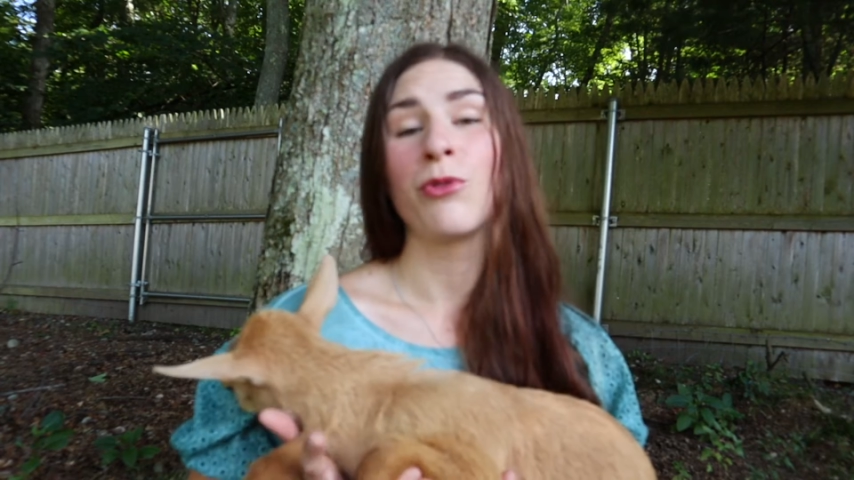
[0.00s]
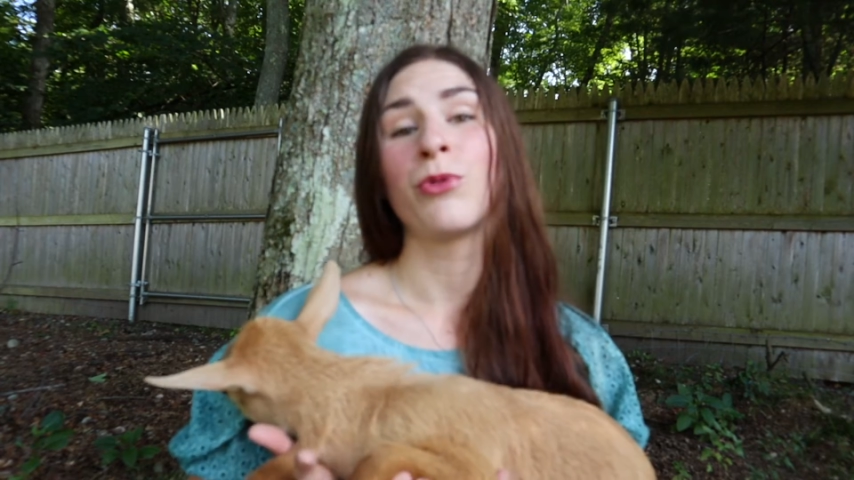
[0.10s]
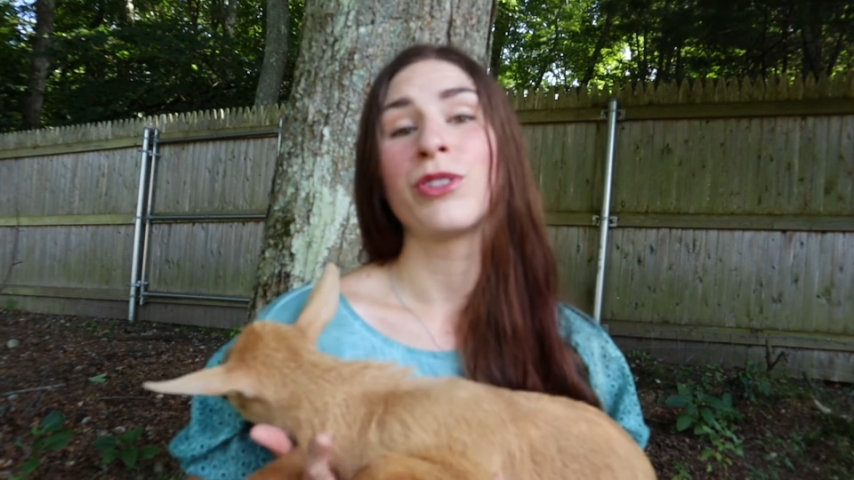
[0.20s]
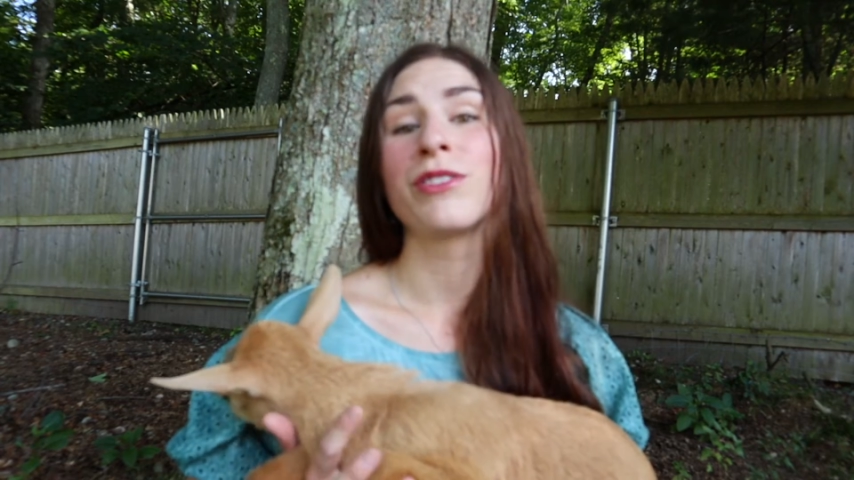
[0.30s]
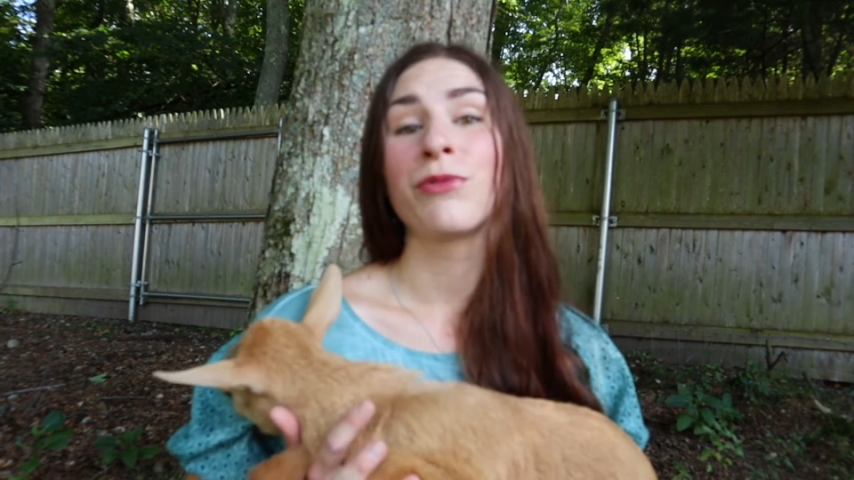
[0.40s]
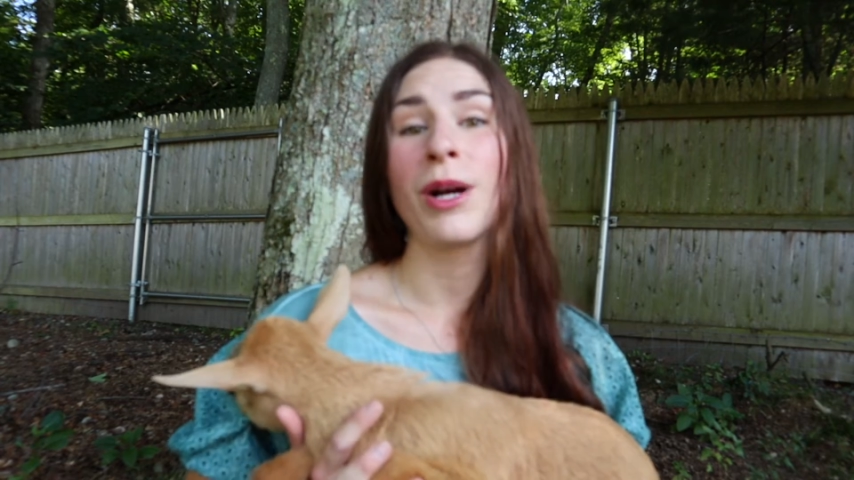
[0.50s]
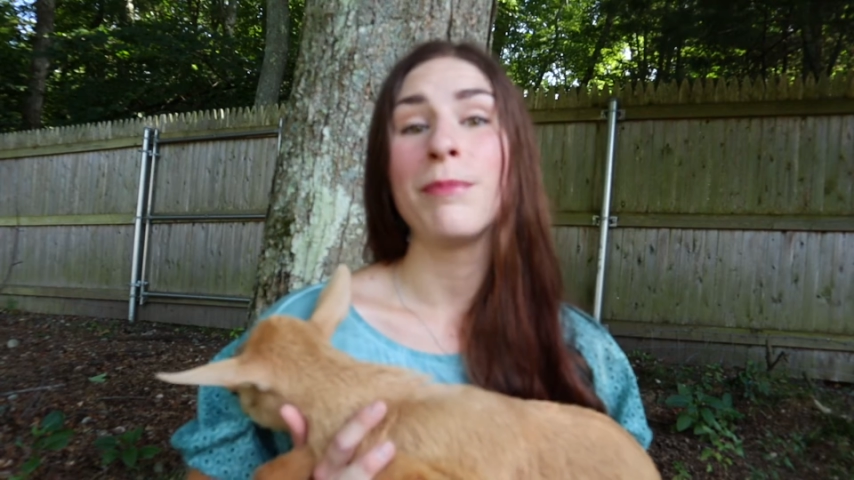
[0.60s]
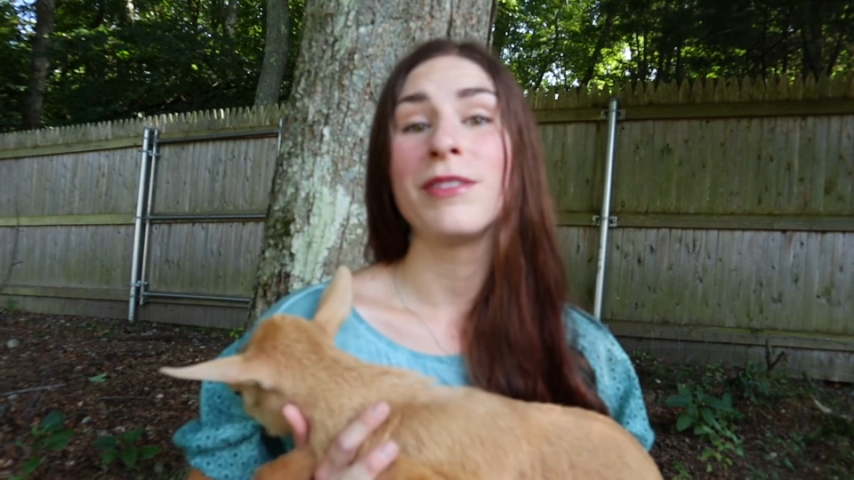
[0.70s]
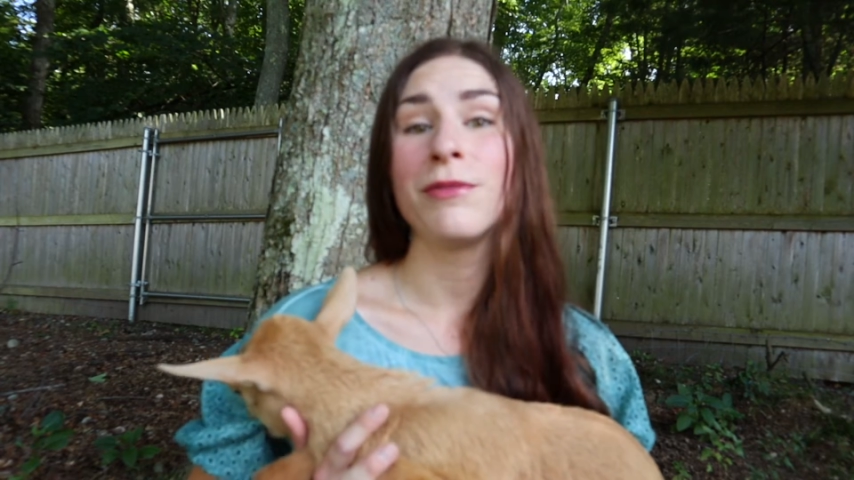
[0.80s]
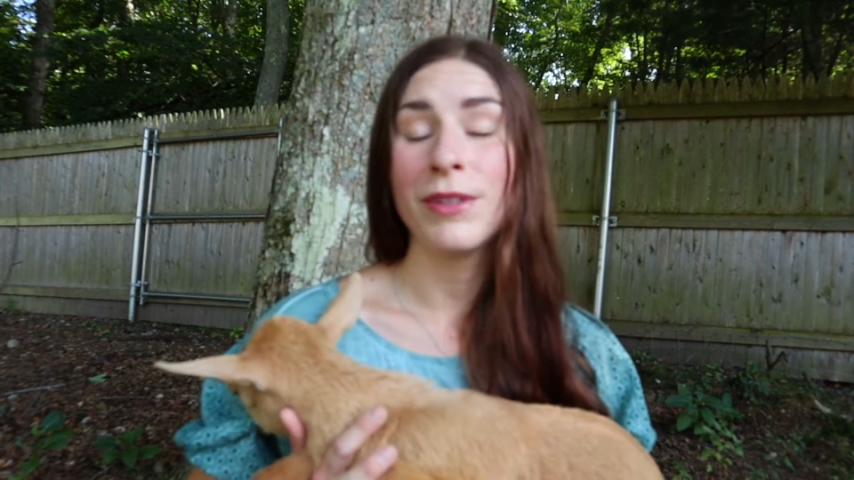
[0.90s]
horns
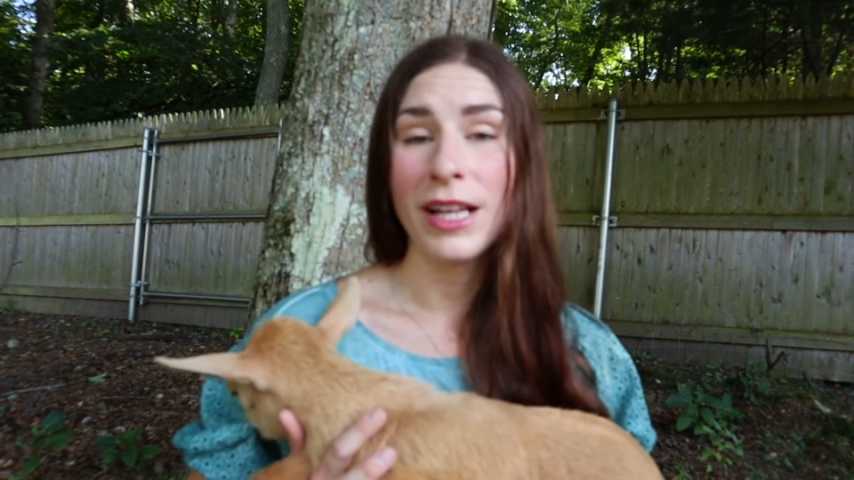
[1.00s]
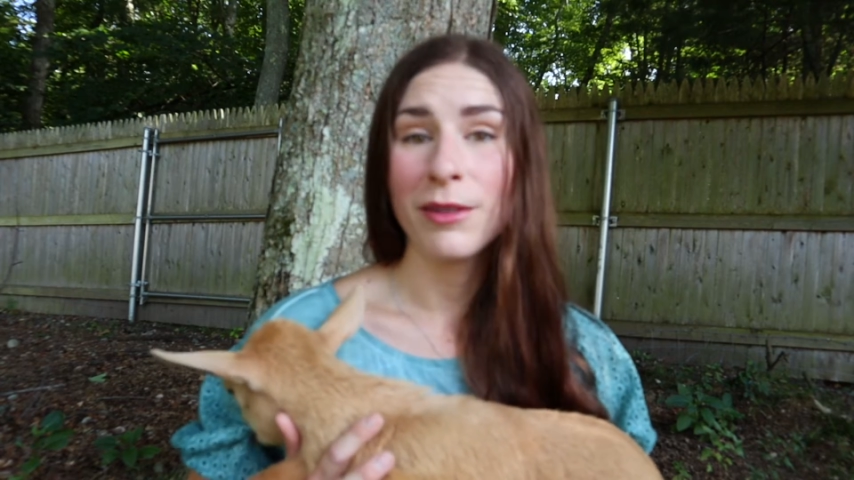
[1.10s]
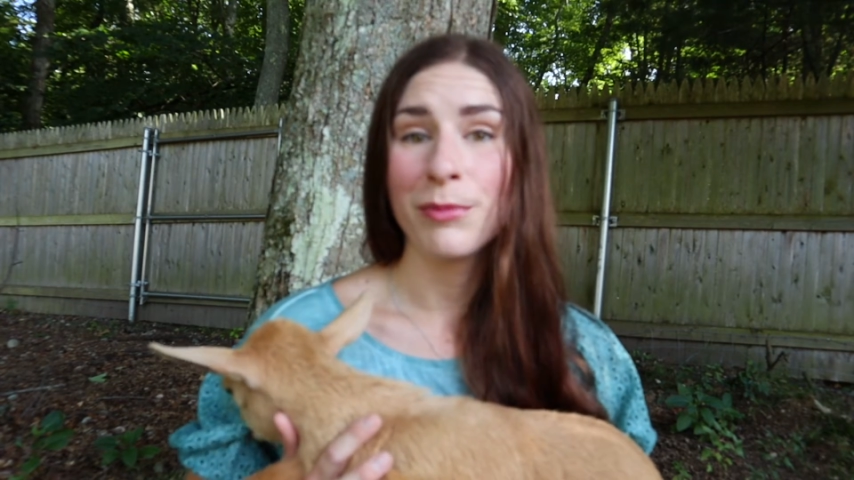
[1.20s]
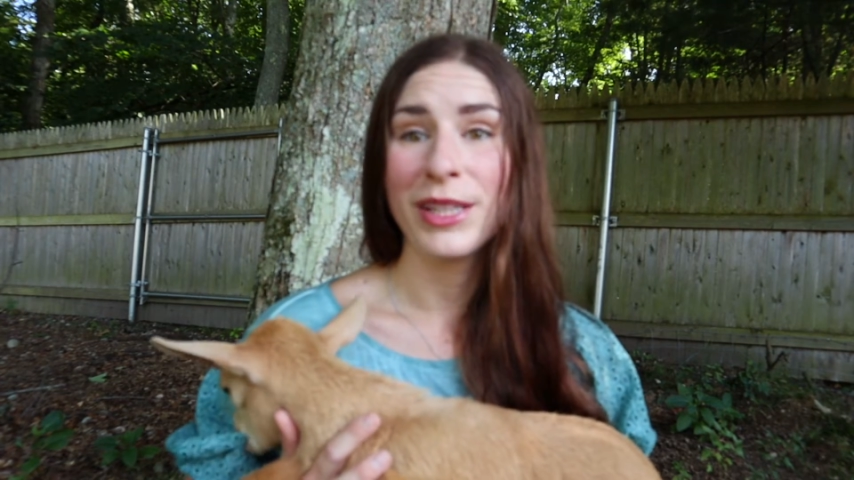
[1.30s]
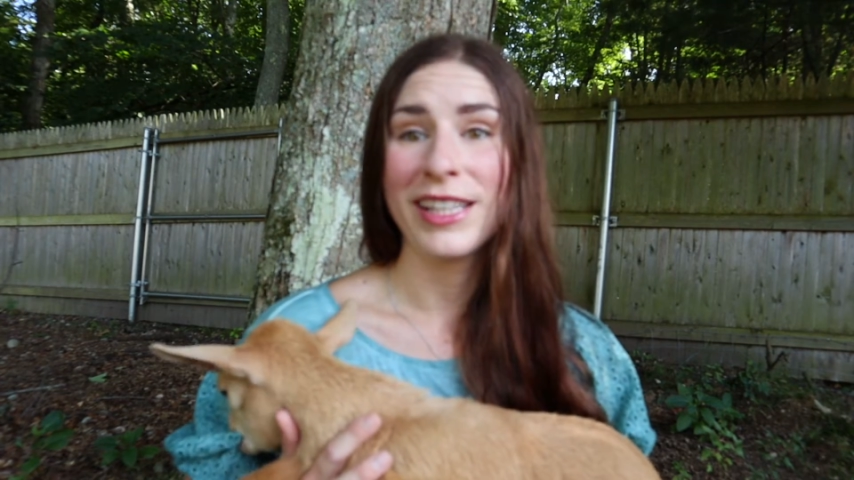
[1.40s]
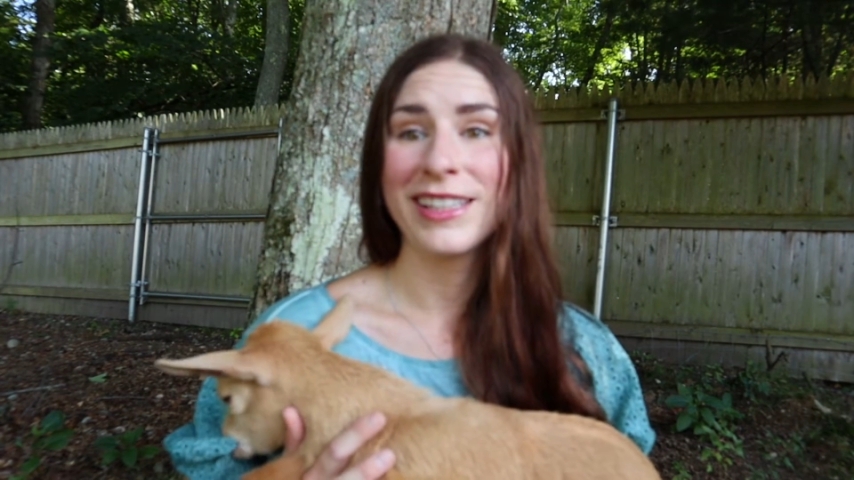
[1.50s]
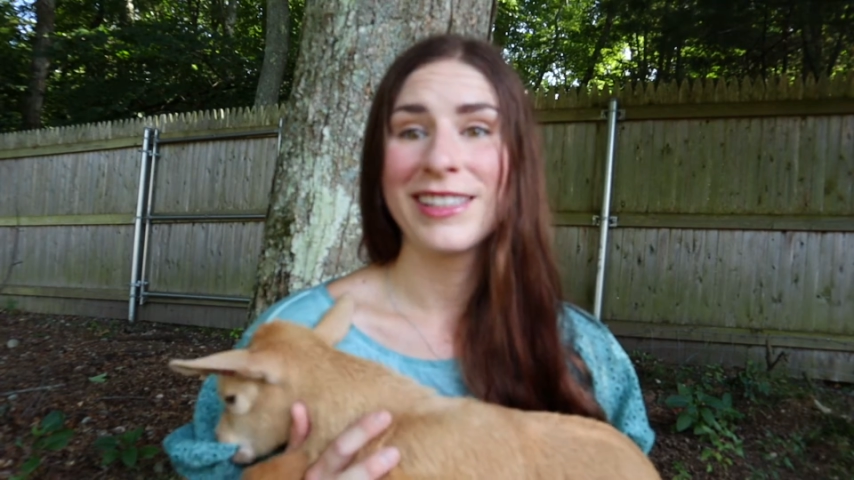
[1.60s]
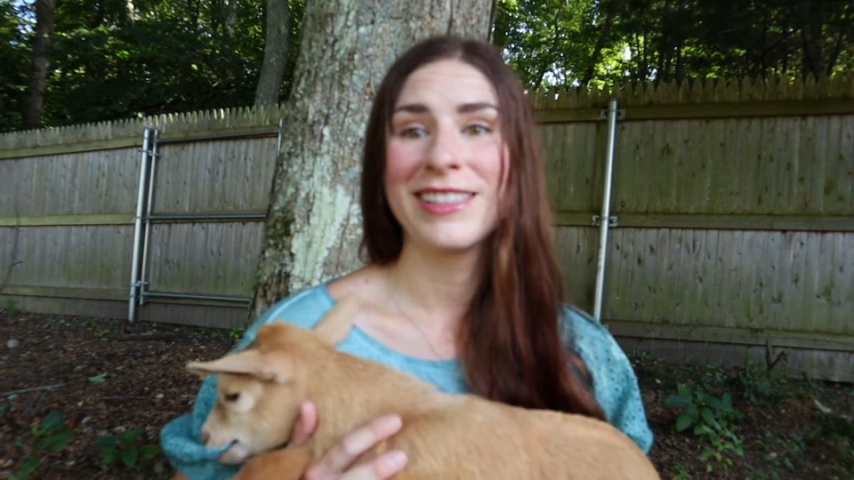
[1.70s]
from developing.